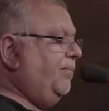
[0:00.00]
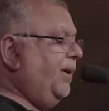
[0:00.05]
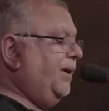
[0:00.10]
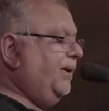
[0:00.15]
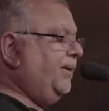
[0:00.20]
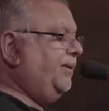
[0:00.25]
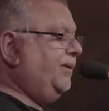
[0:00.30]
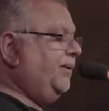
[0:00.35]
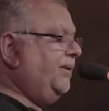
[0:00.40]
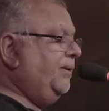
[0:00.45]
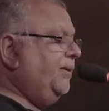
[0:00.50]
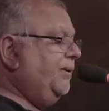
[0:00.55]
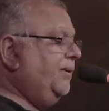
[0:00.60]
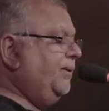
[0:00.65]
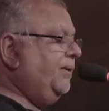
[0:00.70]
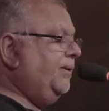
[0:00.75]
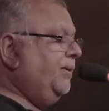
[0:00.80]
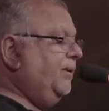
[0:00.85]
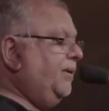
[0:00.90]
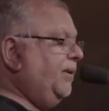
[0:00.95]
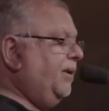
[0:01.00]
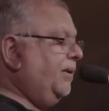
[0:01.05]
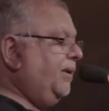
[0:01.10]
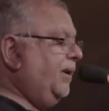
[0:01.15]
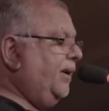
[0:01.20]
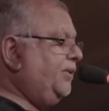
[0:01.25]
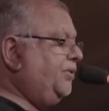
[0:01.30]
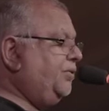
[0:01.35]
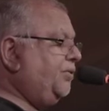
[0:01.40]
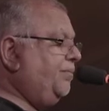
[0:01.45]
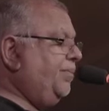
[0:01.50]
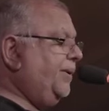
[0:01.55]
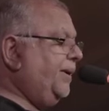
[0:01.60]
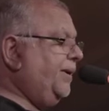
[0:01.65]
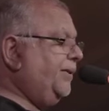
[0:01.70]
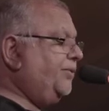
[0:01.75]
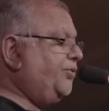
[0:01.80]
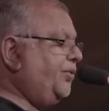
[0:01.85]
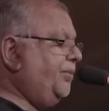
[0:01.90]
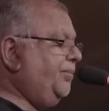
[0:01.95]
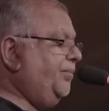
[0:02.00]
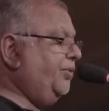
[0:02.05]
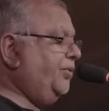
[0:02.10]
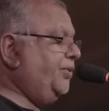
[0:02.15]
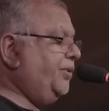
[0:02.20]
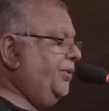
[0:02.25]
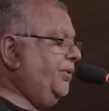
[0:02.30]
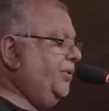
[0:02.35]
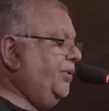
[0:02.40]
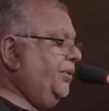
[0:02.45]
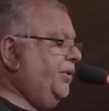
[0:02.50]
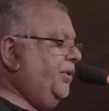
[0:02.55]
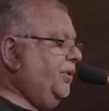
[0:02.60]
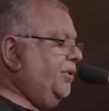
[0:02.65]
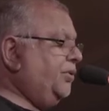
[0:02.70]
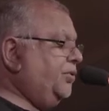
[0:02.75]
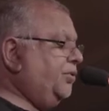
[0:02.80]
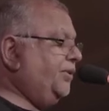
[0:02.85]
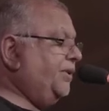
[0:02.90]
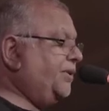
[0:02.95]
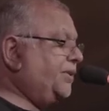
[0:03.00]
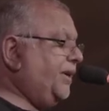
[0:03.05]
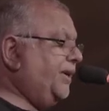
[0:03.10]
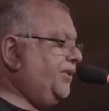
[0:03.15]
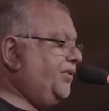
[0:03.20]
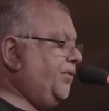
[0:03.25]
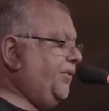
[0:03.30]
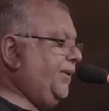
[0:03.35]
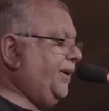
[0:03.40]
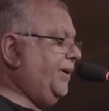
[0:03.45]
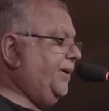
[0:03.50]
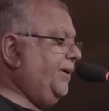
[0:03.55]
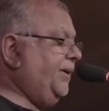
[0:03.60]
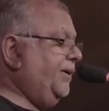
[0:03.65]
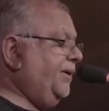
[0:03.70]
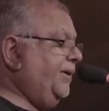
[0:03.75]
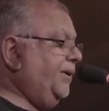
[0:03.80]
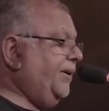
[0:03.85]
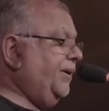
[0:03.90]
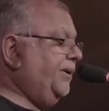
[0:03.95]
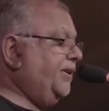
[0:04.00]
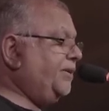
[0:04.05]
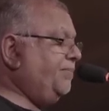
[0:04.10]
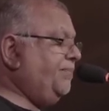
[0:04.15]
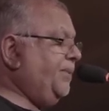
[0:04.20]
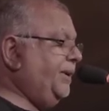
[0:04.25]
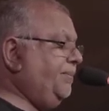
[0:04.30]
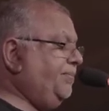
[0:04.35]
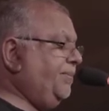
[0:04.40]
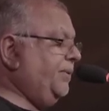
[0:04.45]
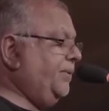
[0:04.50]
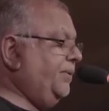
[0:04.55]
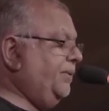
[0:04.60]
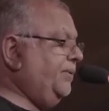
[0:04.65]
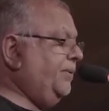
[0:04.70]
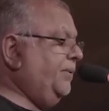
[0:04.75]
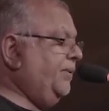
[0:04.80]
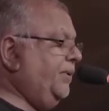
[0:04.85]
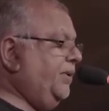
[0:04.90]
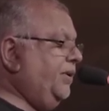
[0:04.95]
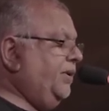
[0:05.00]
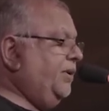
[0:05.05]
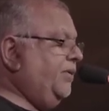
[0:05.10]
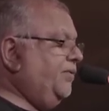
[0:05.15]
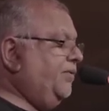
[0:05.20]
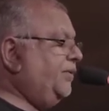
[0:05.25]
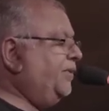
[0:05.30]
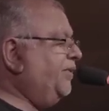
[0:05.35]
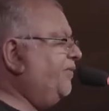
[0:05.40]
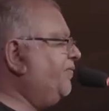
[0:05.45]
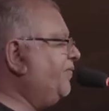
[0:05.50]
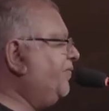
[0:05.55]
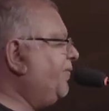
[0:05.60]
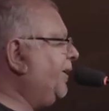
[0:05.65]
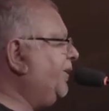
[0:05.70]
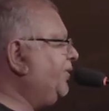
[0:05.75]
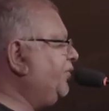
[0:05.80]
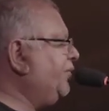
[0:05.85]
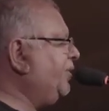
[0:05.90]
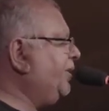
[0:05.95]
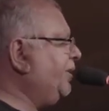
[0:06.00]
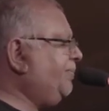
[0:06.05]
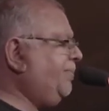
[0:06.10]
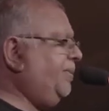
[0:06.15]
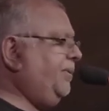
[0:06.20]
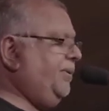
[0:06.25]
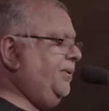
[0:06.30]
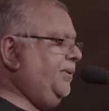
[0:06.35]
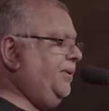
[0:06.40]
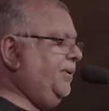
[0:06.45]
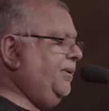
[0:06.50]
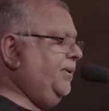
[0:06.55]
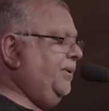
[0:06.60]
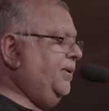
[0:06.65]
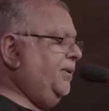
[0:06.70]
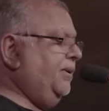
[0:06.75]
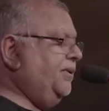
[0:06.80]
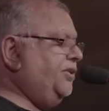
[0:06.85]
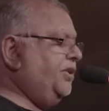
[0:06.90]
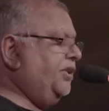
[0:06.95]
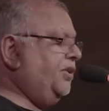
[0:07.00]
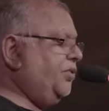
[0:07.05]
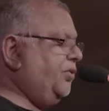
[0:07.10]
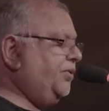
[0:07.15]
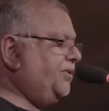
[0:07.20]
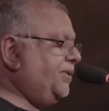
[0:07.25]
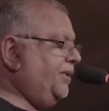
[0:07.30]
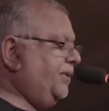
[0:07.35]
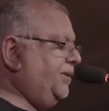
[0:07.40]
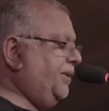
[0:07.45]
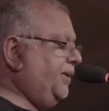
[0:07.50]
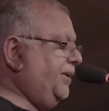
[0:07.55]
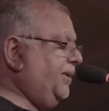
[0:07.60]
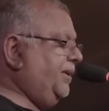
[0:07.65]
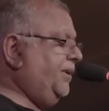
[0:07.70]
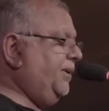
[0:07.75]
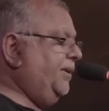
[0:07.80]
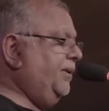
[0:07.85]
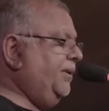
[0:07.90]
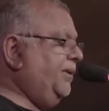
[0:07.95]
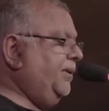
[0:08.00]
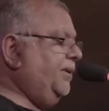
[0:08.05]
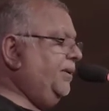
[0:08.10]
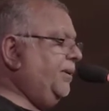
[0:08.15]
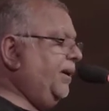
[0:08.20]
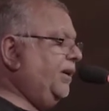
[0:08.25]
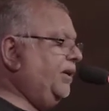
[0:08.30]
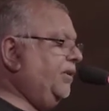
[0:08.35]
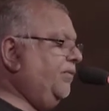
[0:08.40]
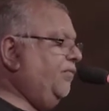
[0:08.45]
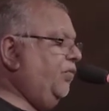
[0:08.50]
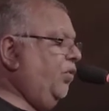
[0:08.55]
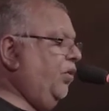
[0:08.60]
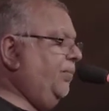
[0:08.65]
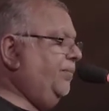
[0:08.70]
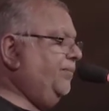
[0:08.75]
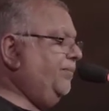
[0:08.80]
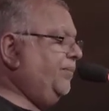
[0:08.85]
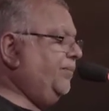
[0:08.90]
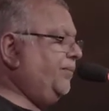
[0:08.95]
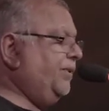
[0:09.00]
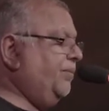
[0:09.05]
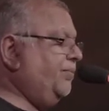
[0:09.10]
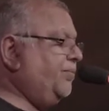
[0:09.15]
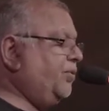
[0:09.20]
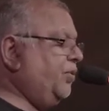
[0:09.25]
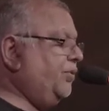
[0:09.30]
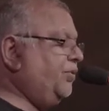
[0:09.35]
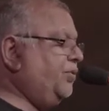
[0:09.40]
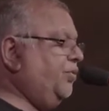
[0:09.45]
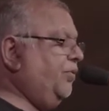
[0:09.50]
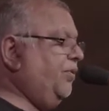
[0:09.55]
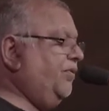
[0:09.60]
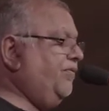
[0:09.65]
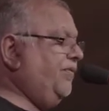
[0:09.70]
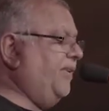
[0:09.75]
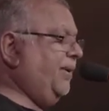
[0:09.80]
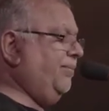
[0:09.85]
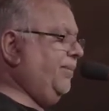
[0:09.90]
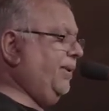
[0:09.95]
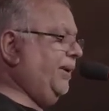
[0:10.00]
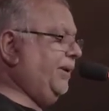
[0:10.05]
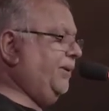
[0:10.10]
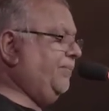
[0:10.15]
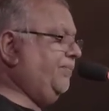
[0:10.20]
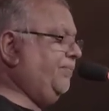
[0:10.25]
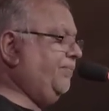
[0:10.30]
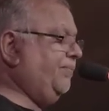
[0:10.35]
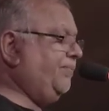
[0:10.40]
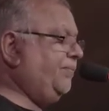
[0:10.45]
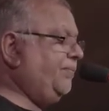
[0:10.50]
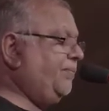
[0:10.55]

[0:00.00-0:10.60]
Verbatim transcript: and mine, I'd like to pay a tribute to this country and its people for the friendship, generosity, and the warmth they brought to our family.